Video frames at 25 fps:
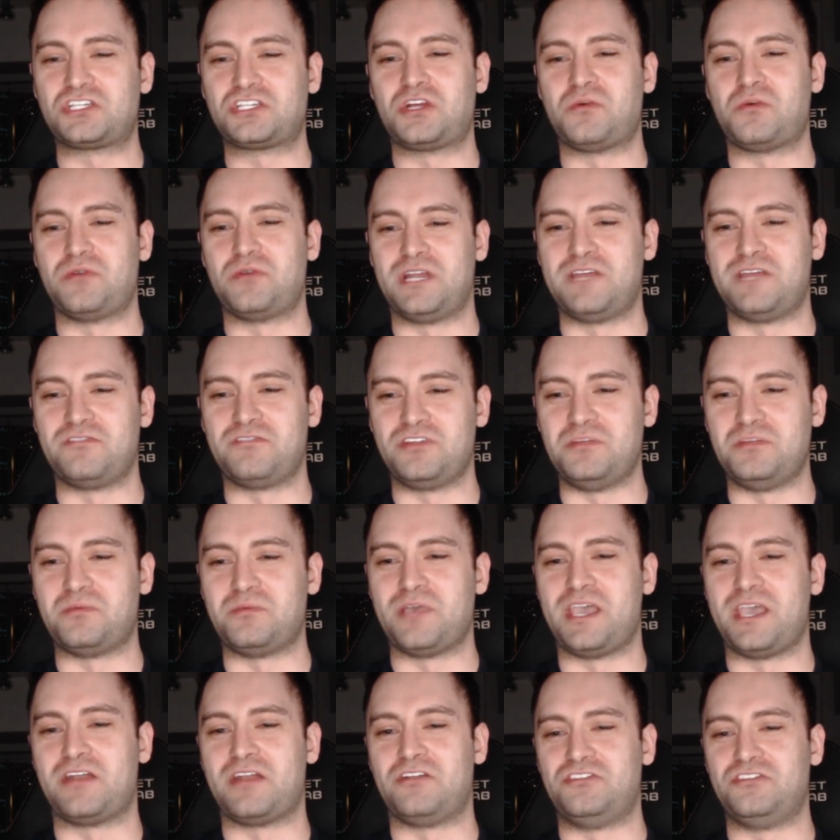whatever you
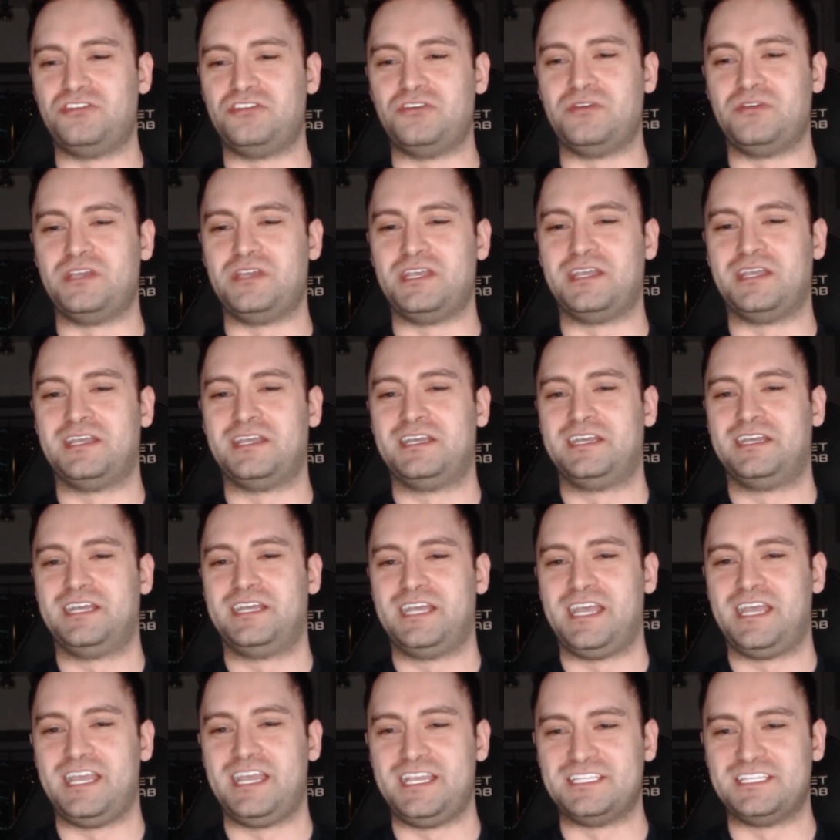plan on doing
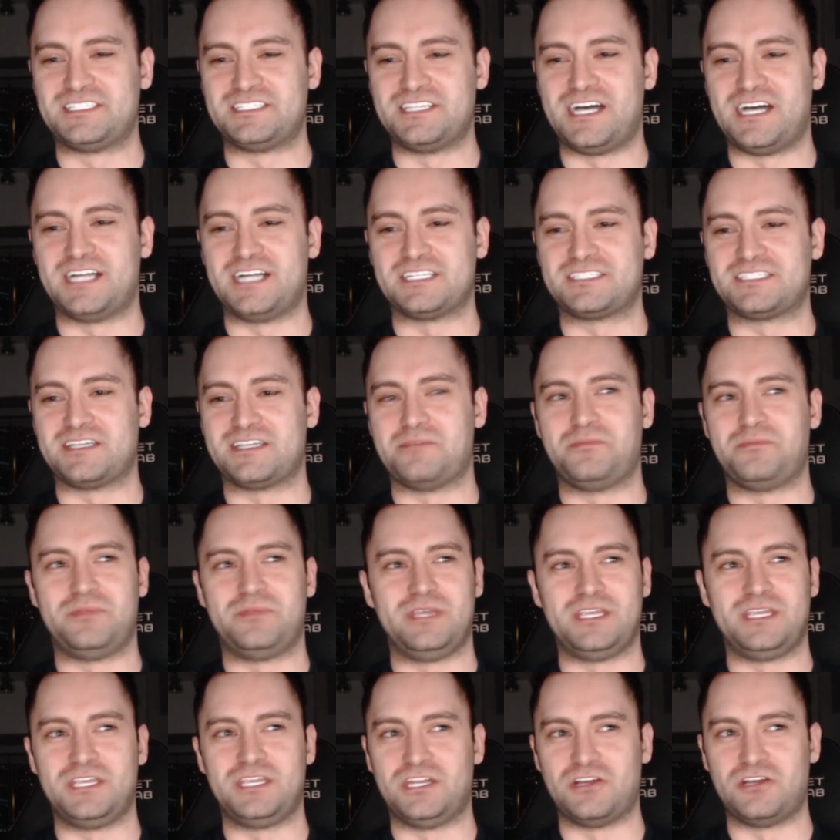is not
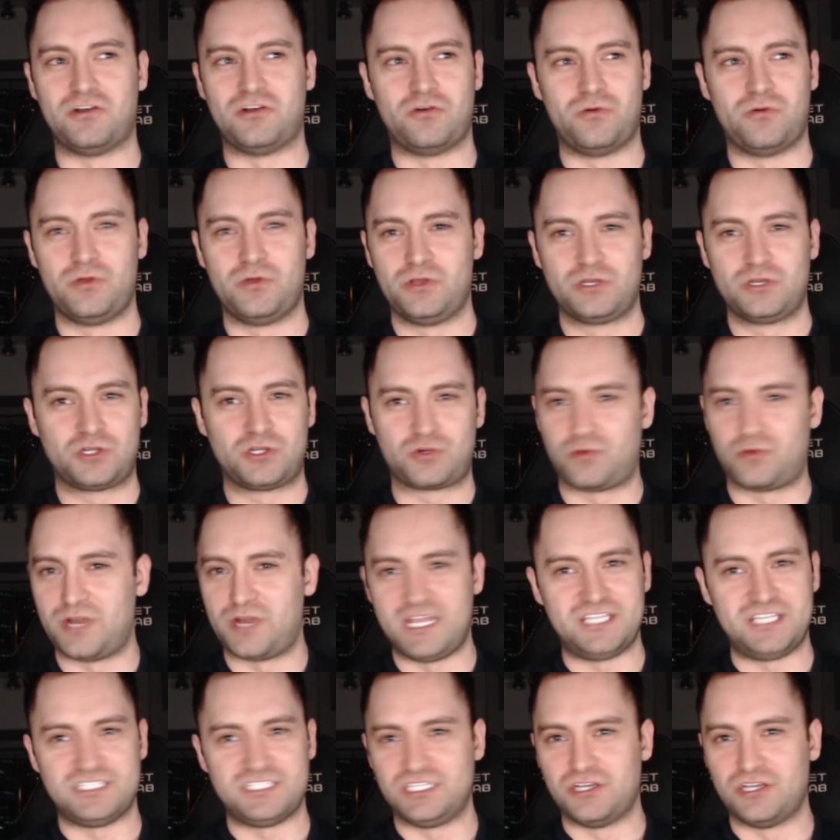something
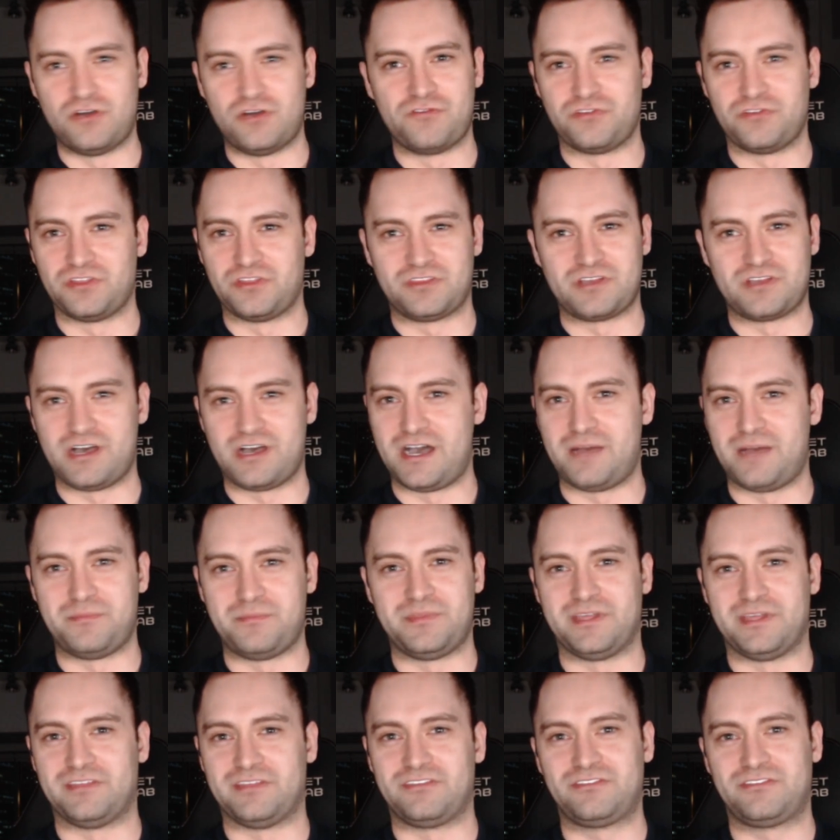crazy over the top,
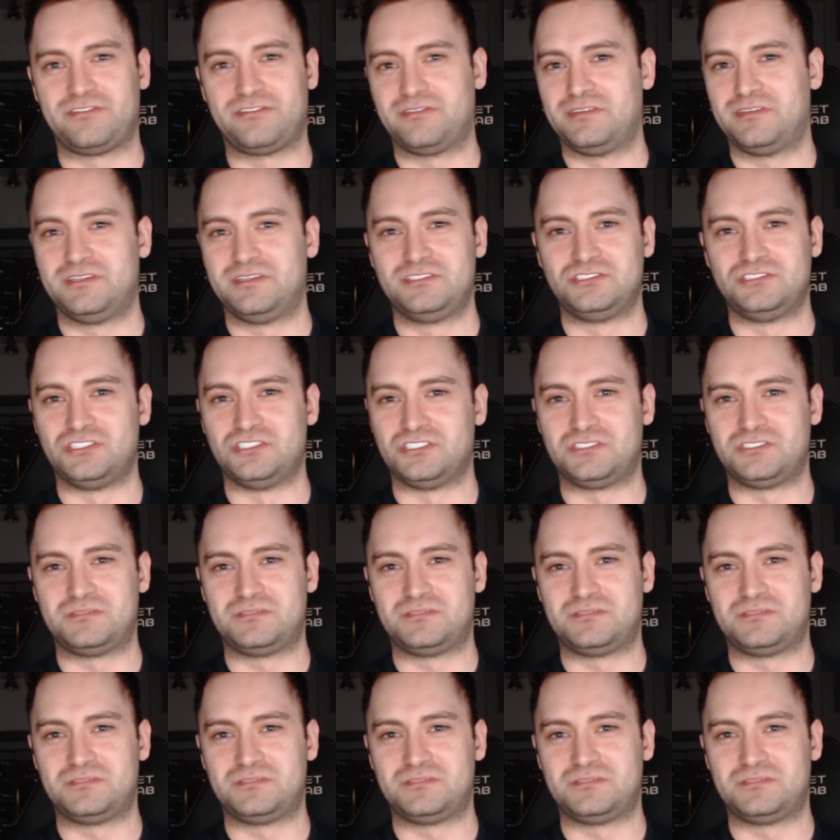that's just